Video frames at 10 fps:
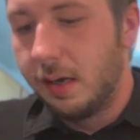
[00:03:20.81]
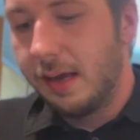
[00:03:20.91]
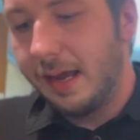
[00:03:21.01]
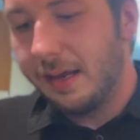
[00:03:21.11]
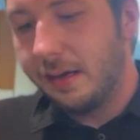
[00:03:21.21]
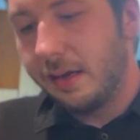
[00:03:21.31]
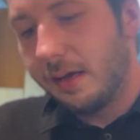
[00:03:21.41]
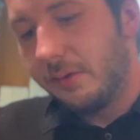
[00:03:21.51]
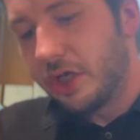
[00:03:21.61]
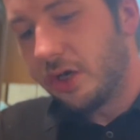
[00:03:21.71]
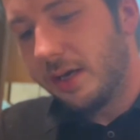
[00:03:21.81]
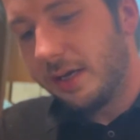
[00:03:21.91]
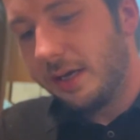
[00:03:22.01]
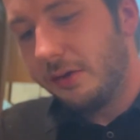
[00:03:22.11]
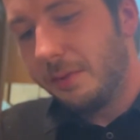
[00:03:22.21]
and I was trying to
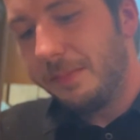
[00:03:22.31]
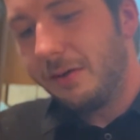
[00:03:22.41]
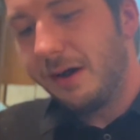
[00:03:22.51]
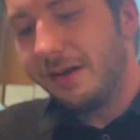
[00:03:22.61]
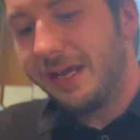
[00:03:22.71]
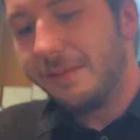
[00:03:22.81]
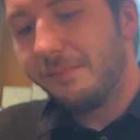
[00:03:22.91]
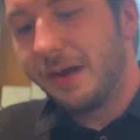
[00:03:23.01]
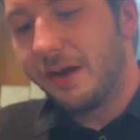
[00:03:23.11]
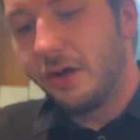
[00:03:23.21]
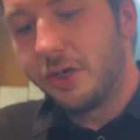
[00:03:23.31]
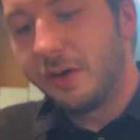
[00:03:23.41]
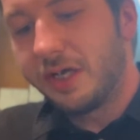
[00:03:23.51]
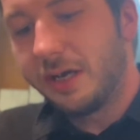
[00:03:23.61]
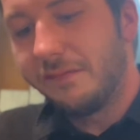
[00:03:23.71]
do a BYD and bring it onto our
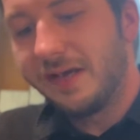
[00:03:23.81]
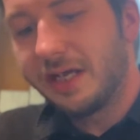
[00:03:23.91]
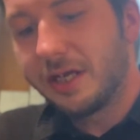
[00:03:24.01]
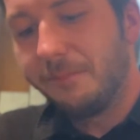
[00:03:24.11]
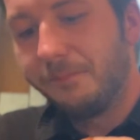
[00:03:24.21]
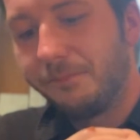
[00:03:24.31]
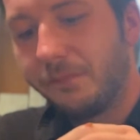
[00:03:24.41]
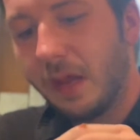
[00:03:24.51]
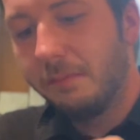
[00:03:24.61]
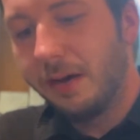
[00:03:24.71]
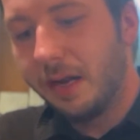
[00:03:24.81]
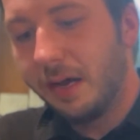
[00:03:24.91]
service, but